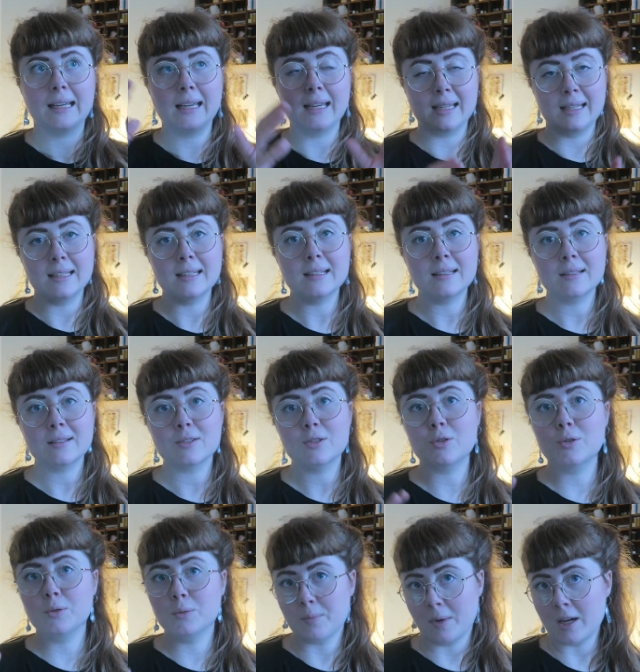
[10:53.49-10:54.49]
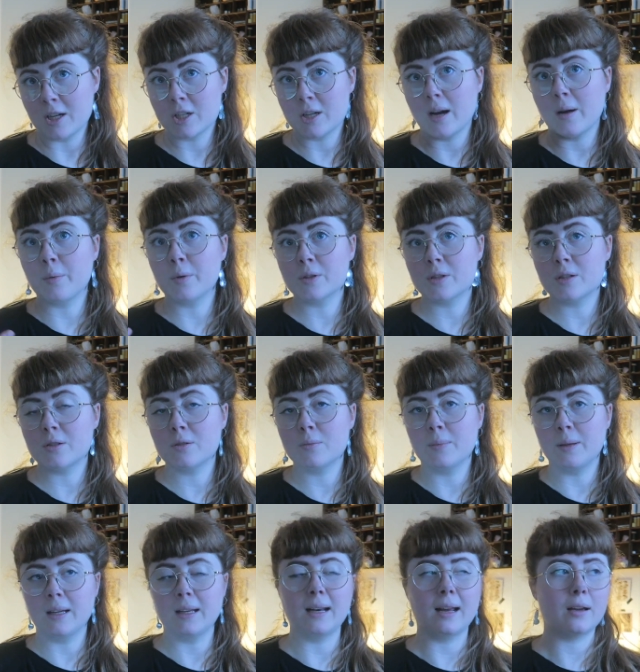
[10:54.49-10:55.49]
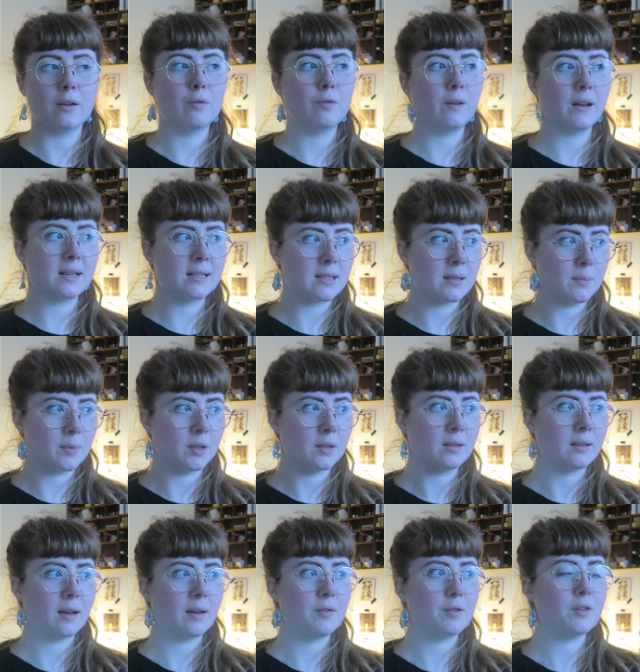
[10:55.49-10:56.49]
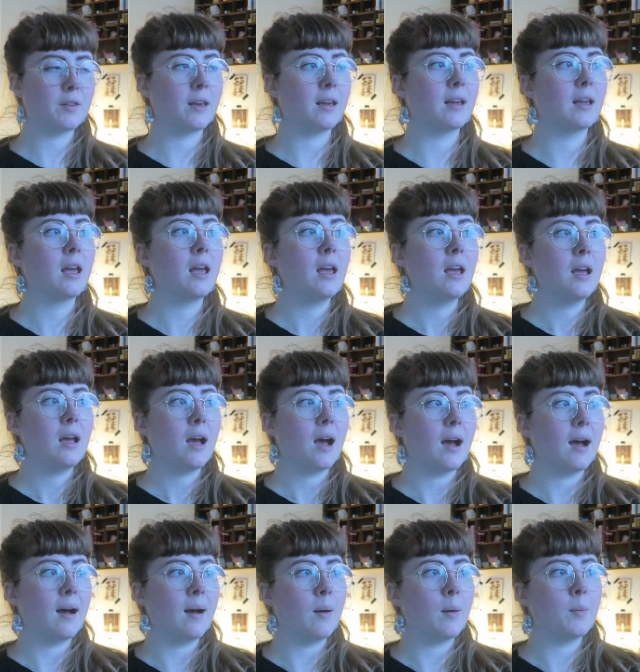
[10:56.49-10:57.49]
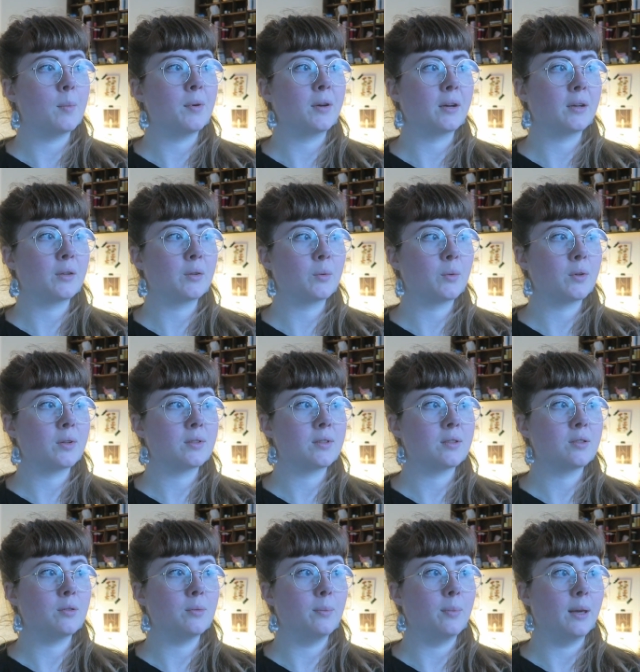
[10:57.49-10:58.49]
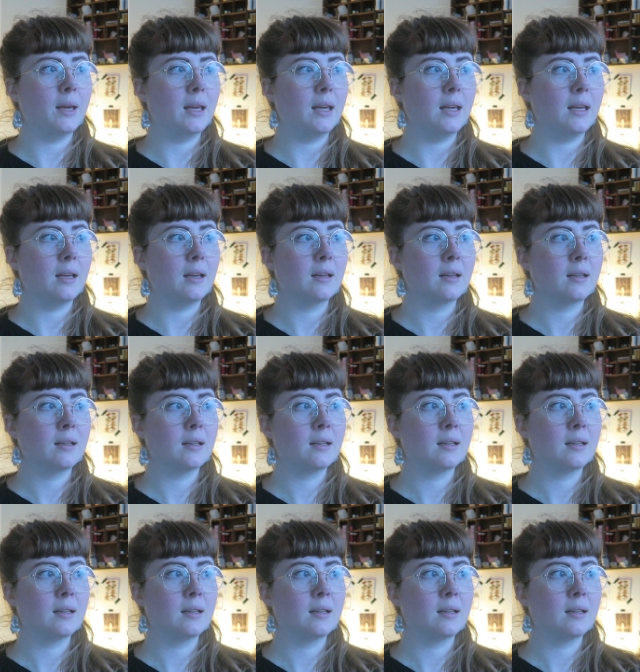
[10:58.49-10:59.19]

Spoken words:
in too much. I want it to be like flexible and everything, but I don't want it to be,